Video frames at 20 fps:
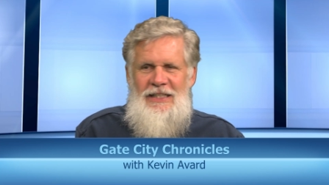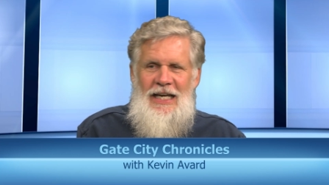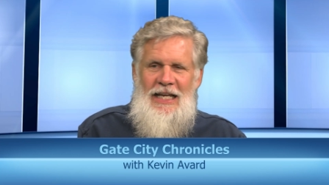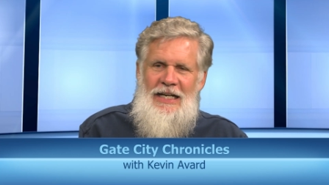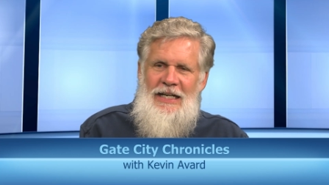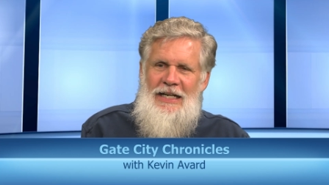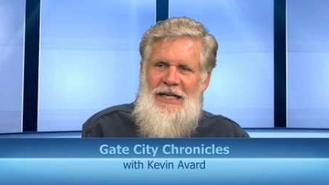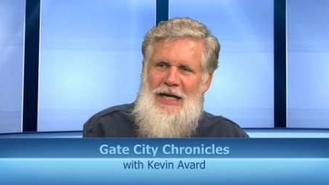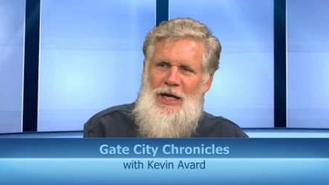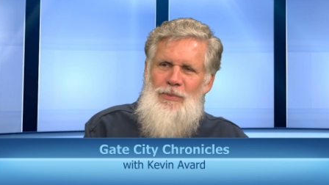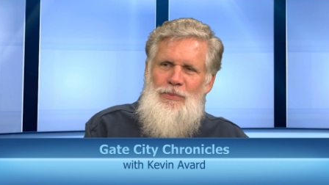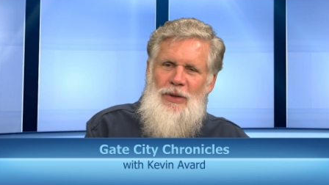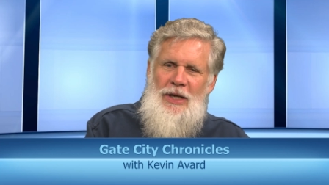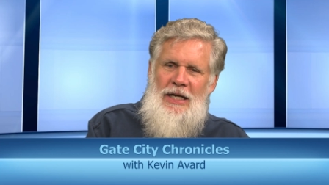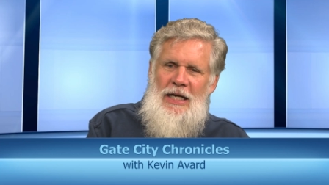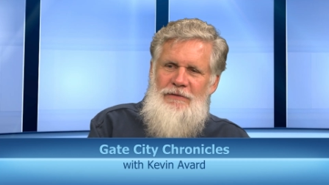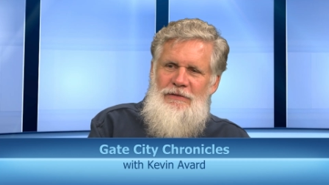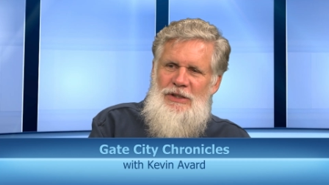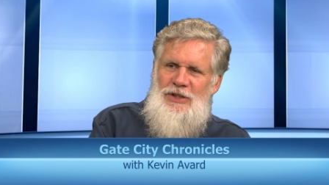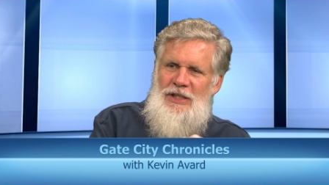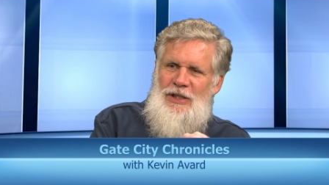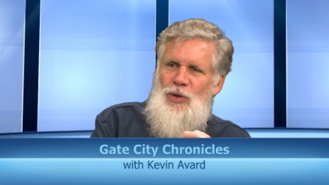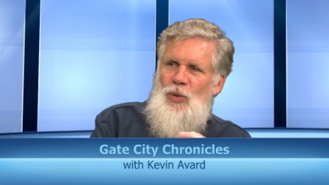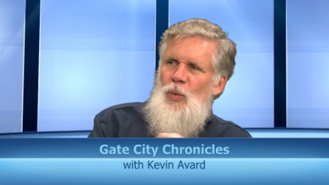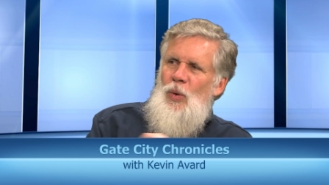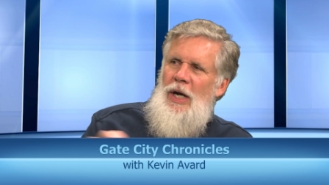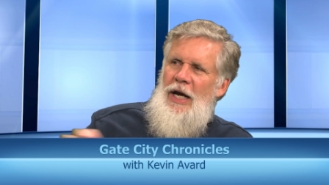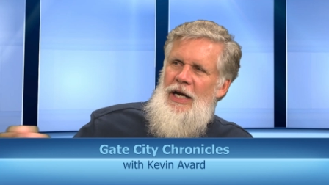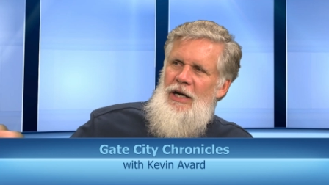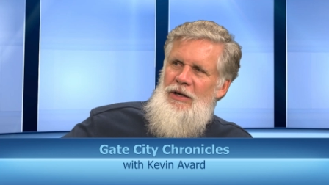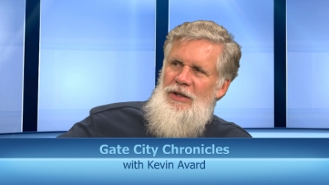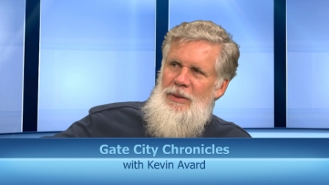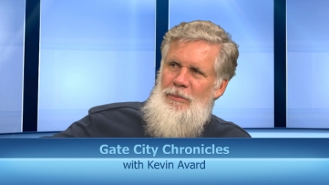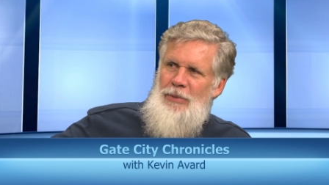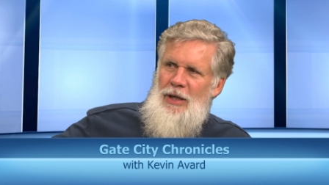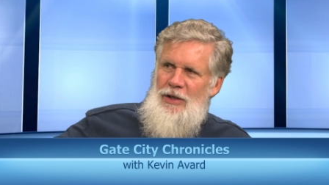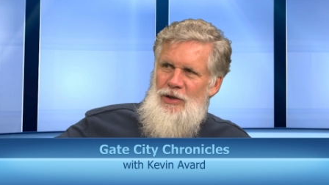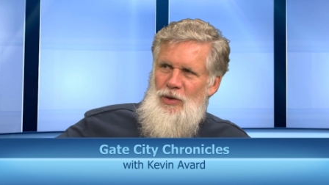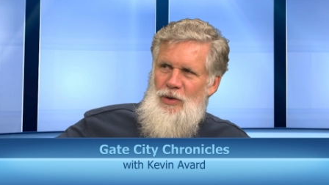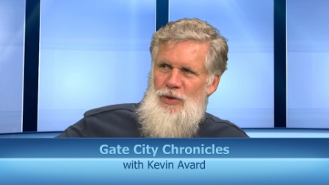And in an airplane, every single wire in the
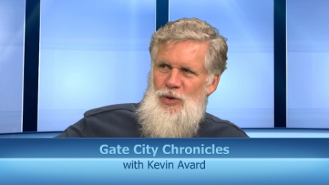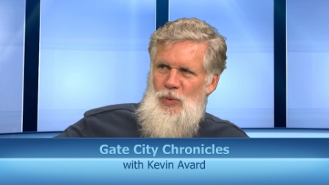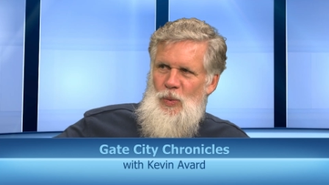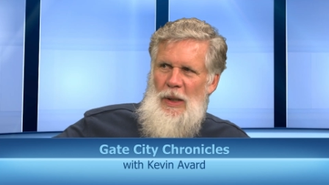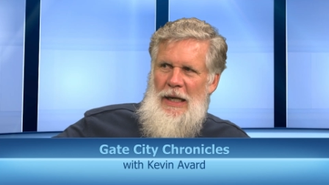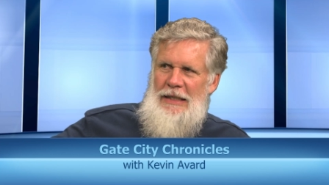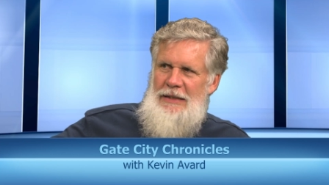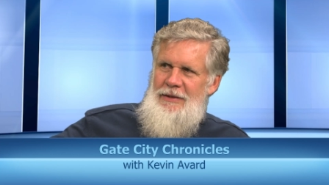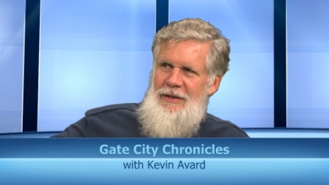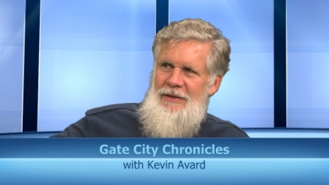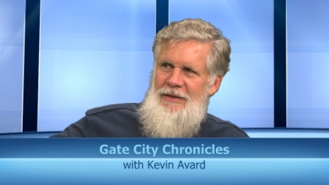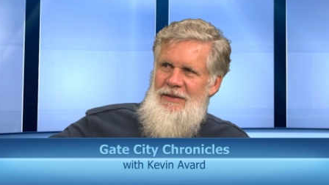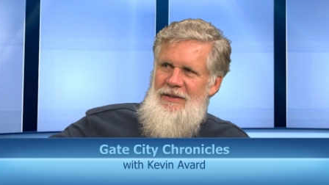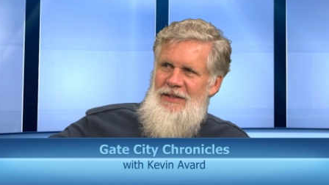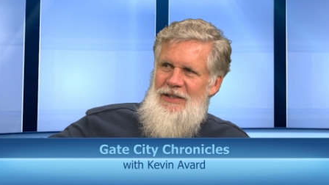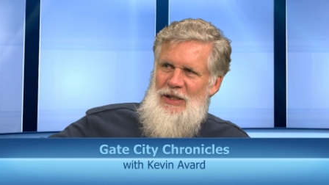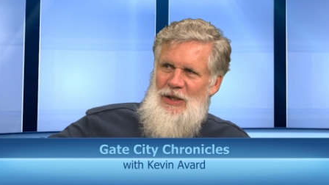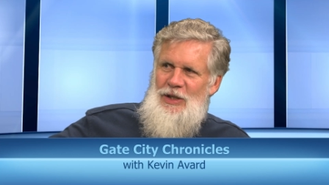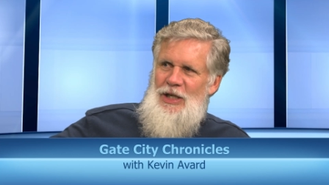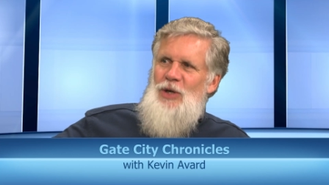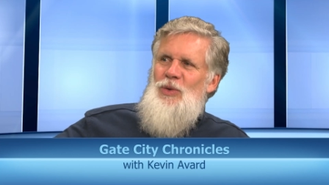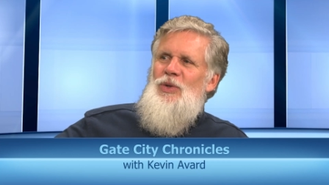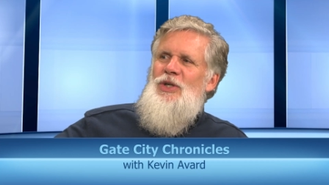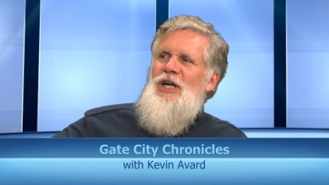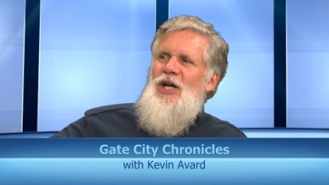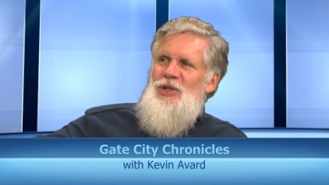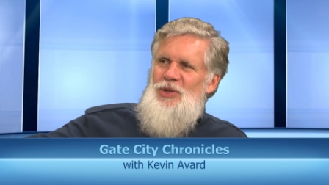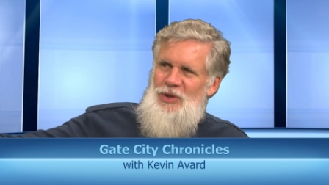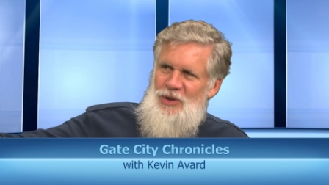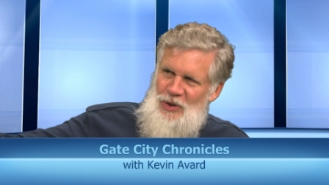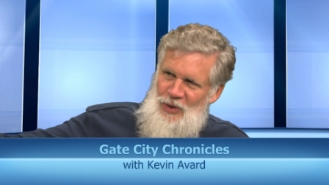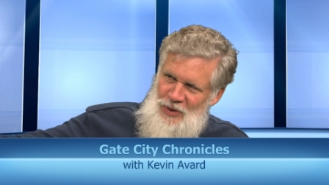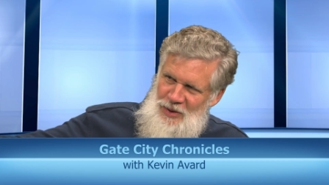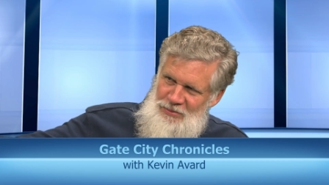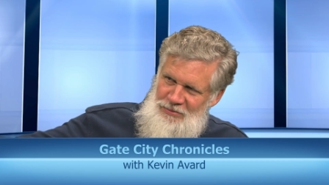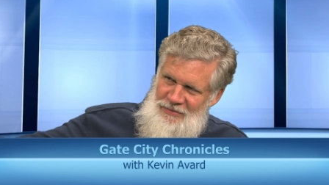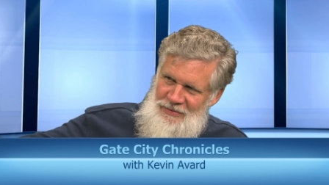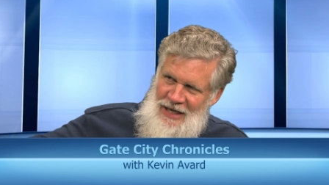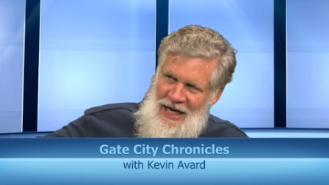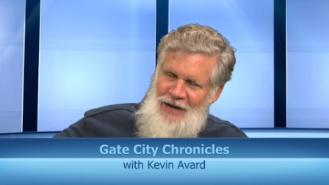bundle is white. You know, they don't color code
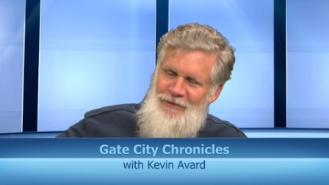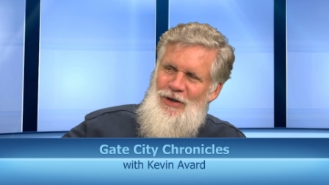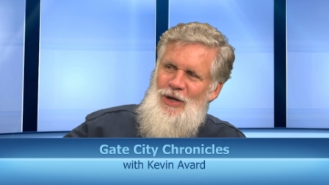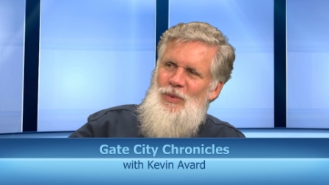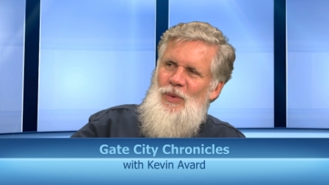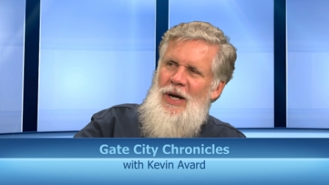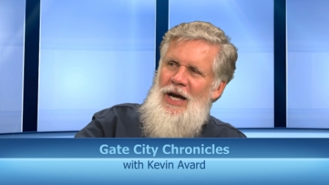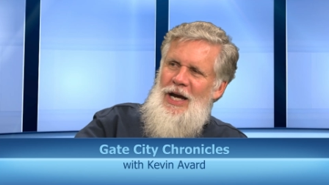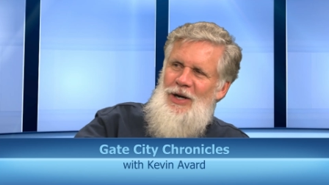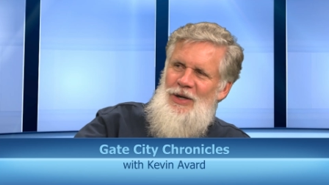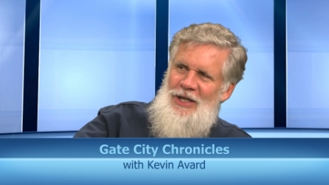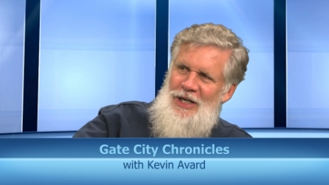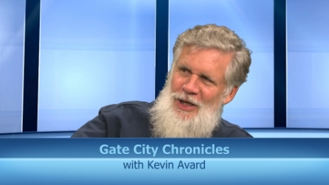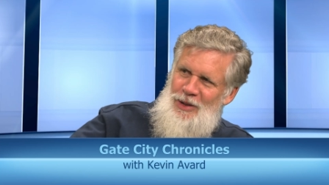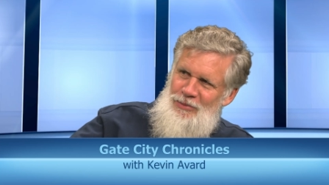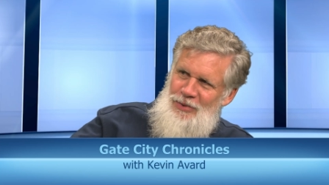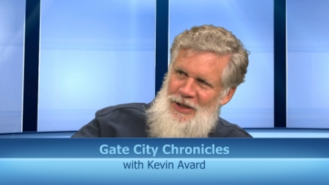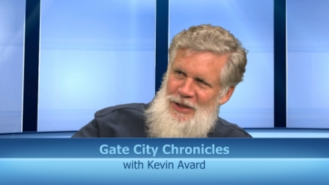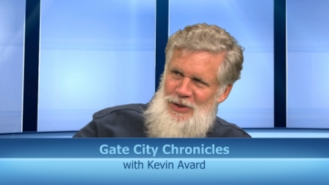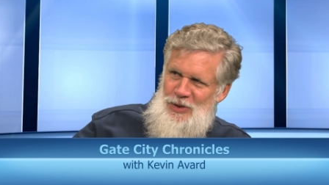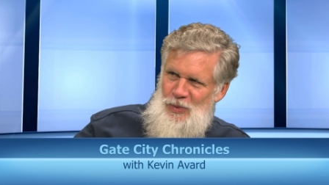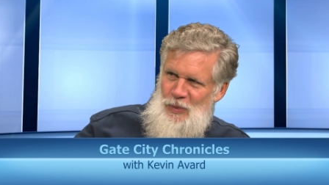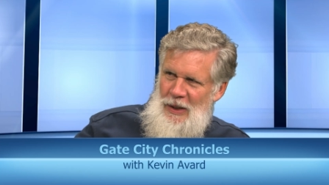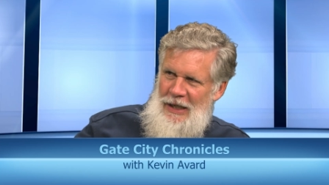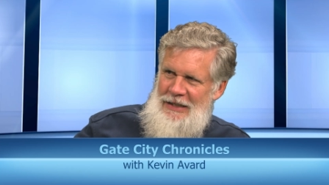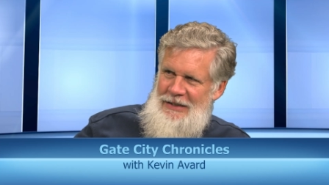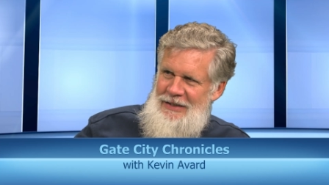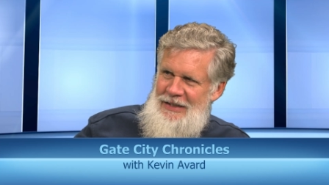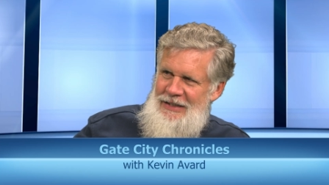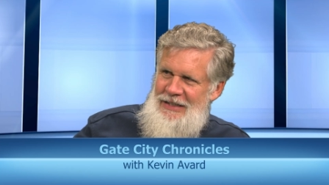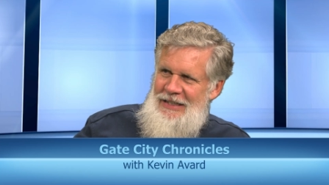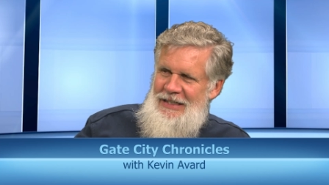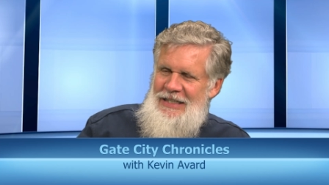them. Every wire in the airplane is white.